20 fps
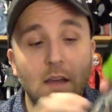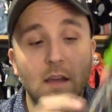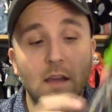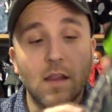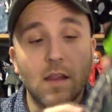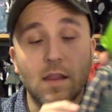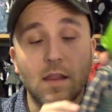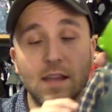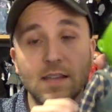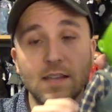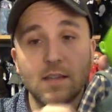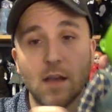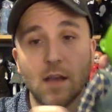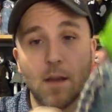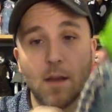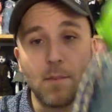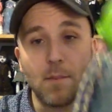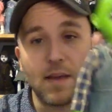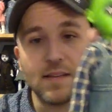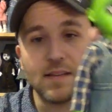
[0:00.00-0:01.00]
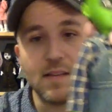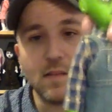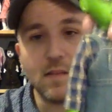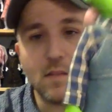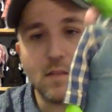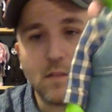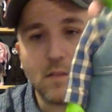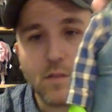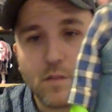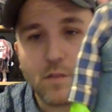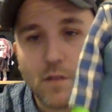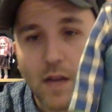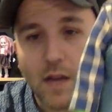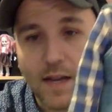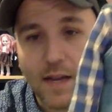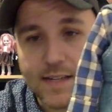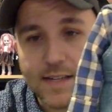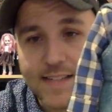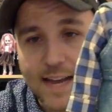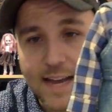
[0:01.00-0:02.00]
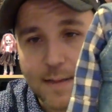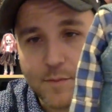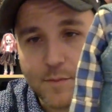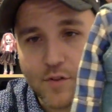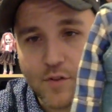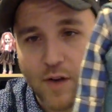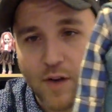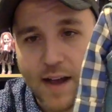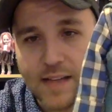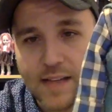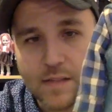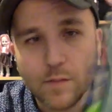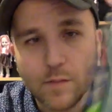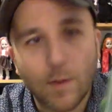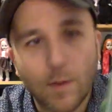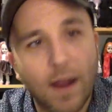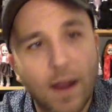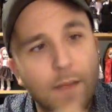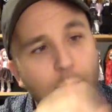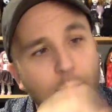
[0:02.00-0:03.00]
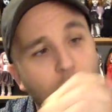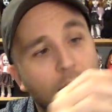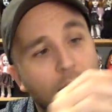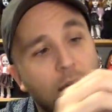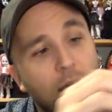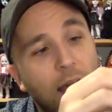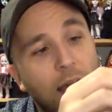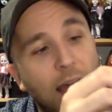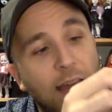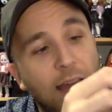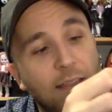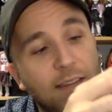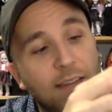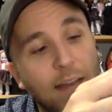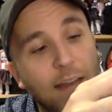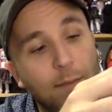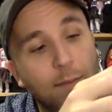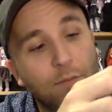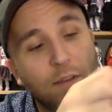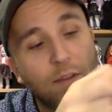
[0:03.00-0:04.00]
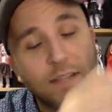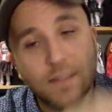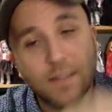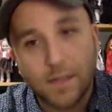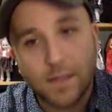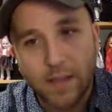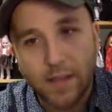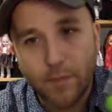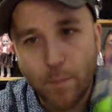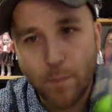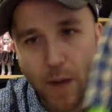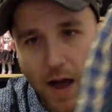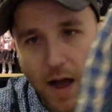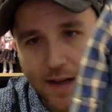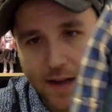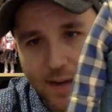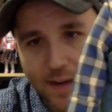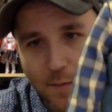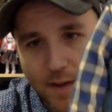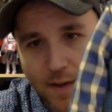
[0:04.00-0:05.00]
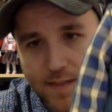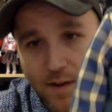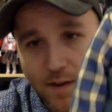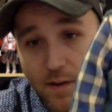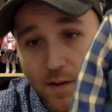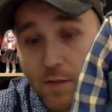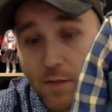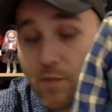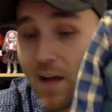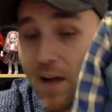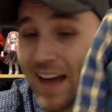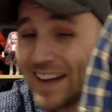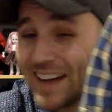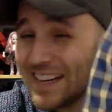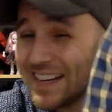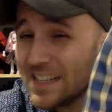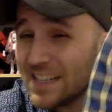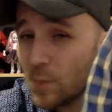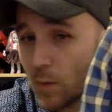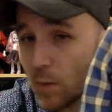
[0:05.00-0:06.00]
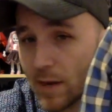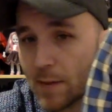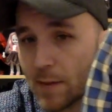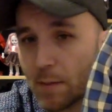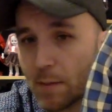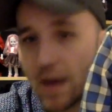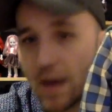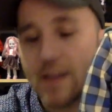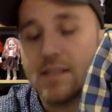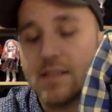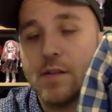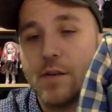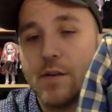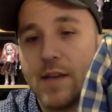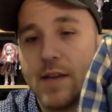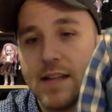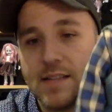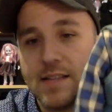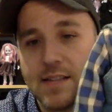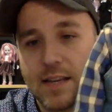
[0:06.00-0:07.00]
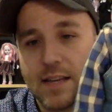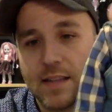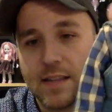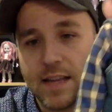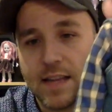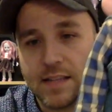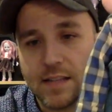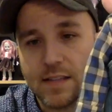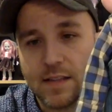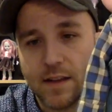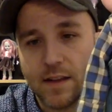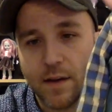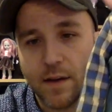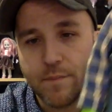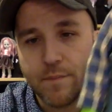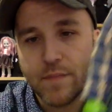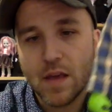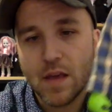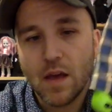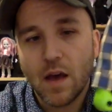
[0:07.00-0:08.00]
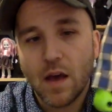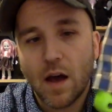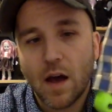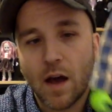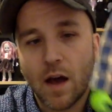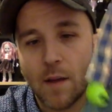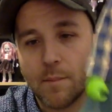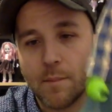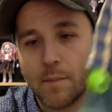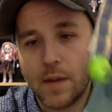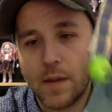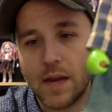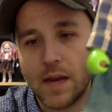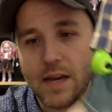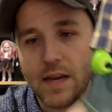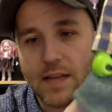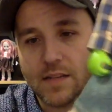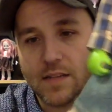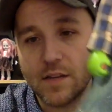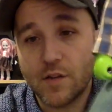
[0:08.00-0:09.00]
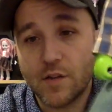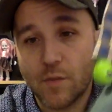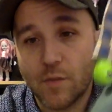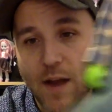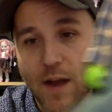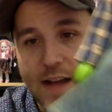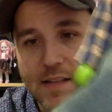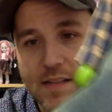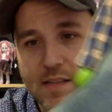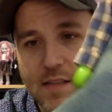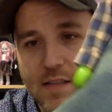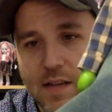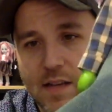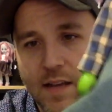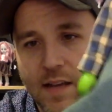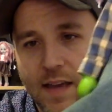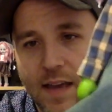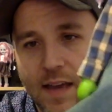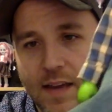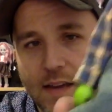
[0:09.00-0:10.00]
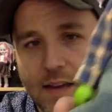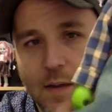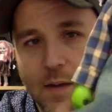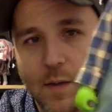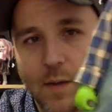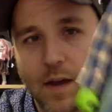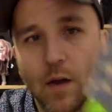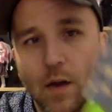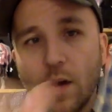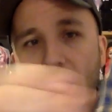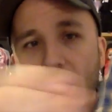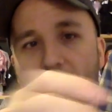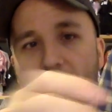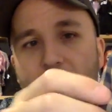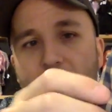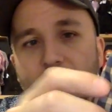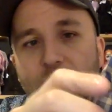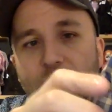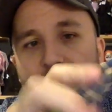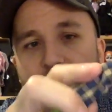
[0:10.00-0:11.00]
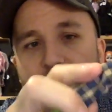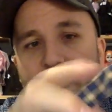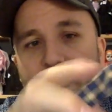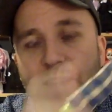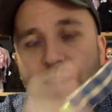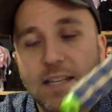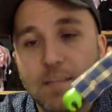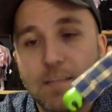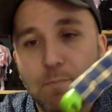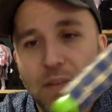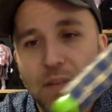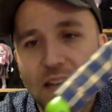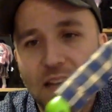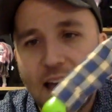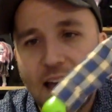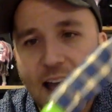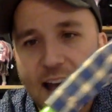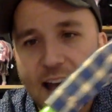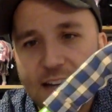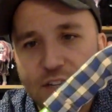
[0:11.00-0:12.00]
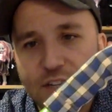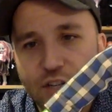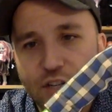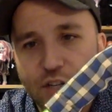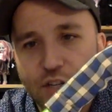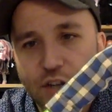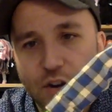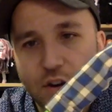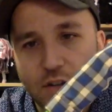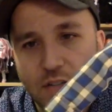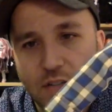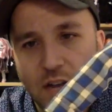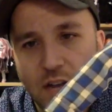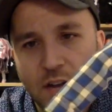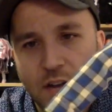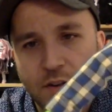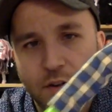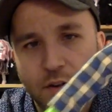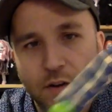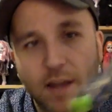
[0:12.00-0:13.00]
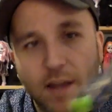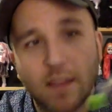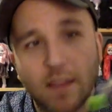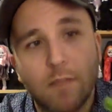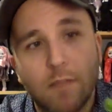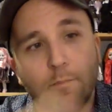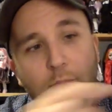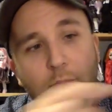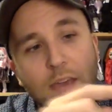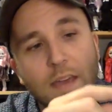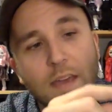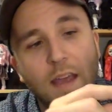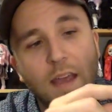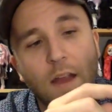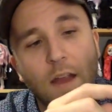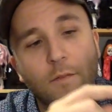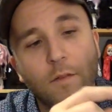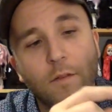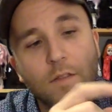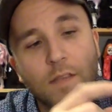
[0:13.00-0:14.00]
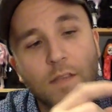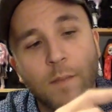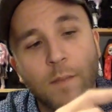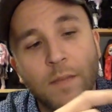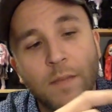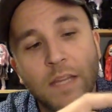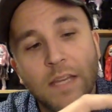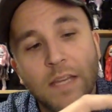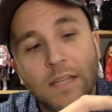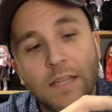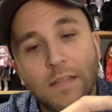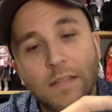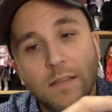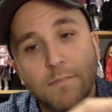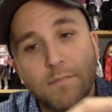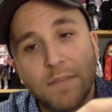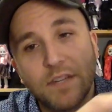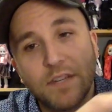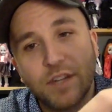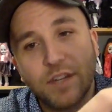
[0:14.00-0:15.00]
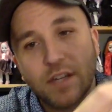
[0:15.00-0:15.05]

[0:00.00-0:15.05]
this amazing little denim dress, right? And the denim dress does have a pocket right there on the front, and it is a working pocket, so you can stick things in there. It is a dress, again, here we go. And then she's got this plaid shirt underneath. Be careful, some of these Mishka